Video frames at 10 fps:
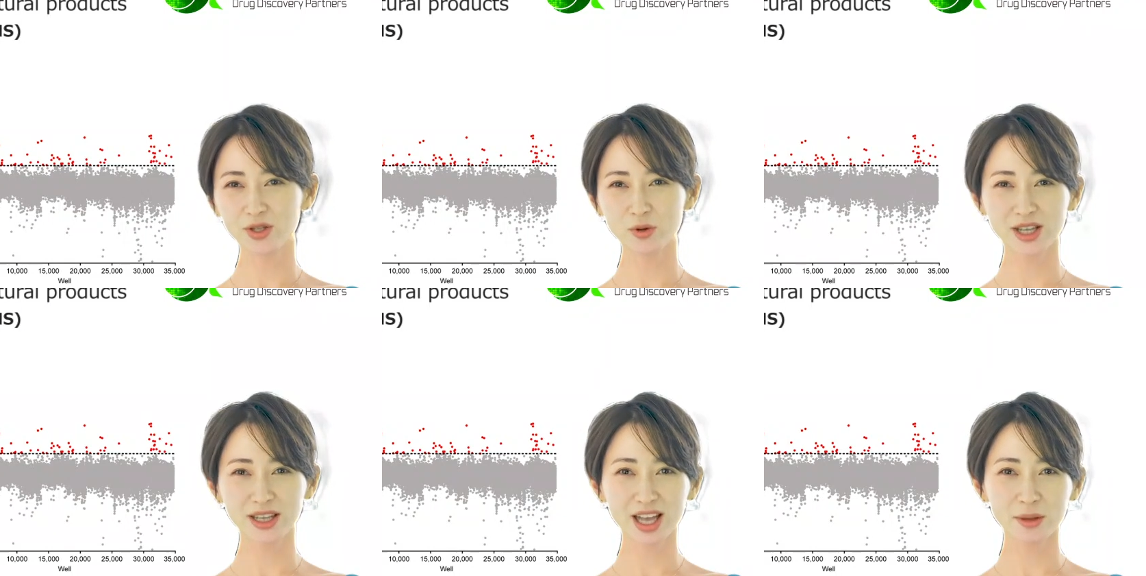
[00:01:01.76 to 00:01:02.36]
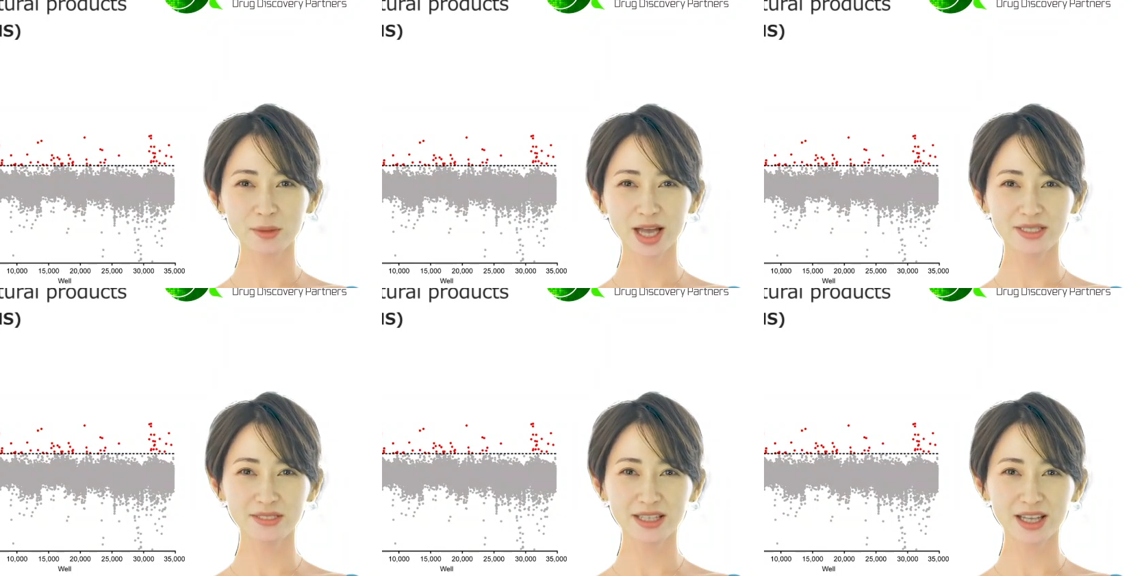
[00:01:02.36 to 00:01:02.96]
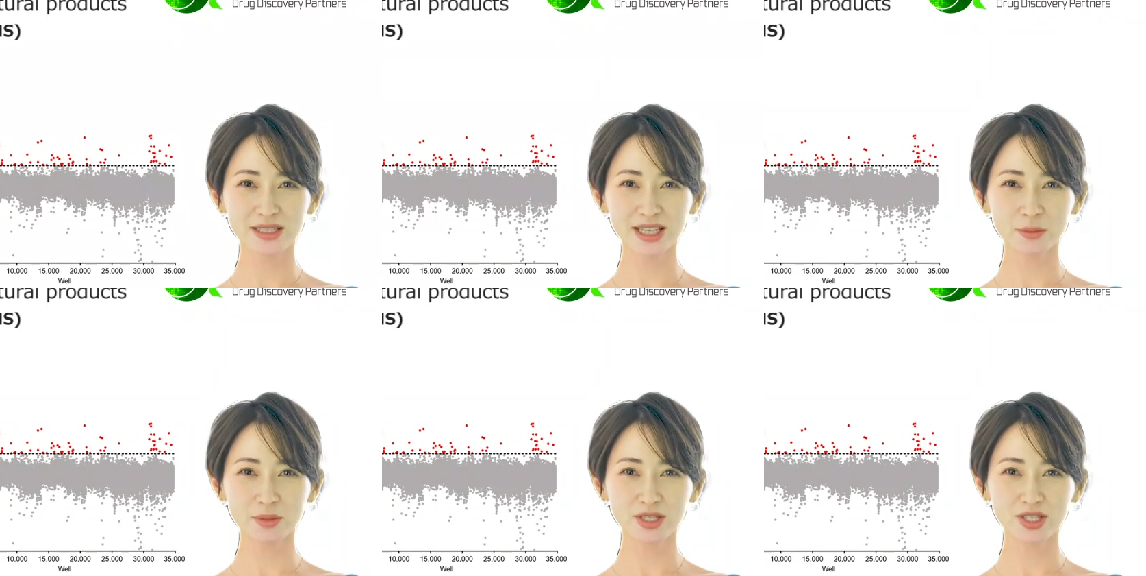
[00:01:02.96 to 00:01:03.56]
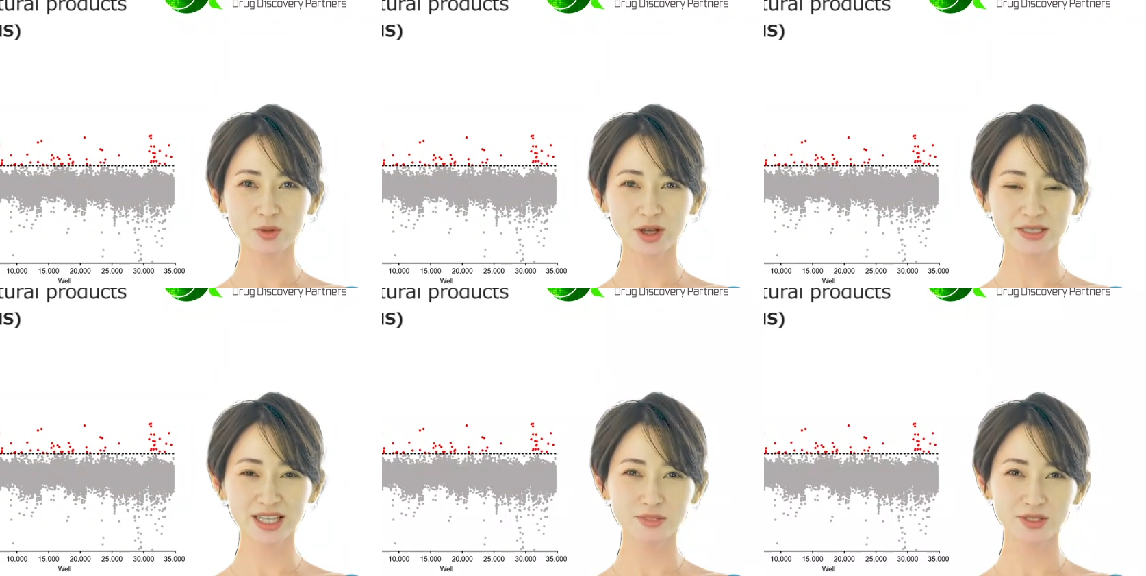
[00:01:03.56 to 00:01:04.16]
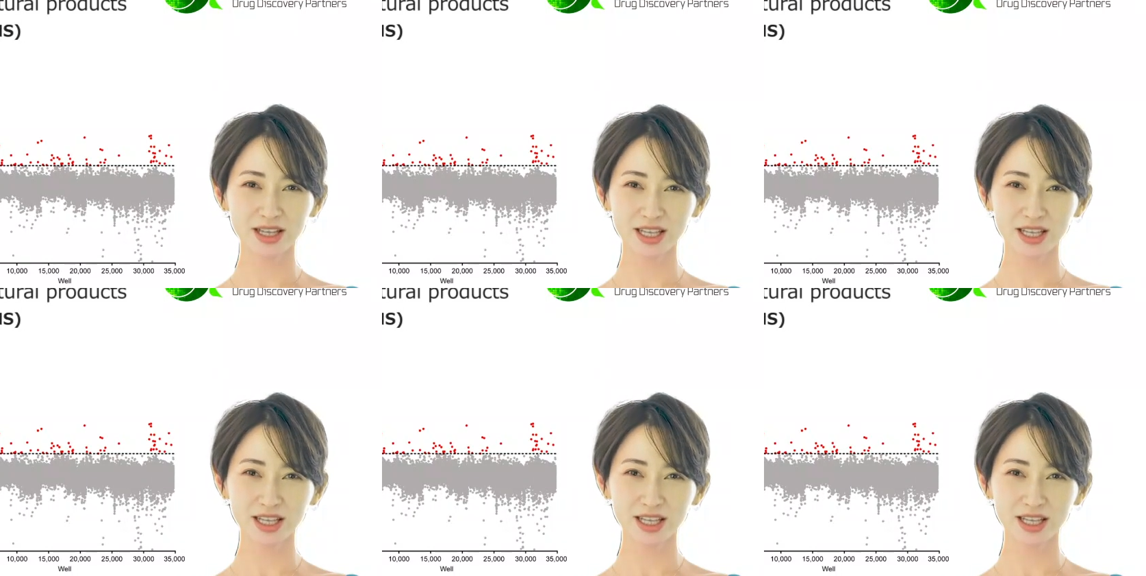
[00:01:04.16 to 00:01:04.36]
screening campaigns and enables us to identify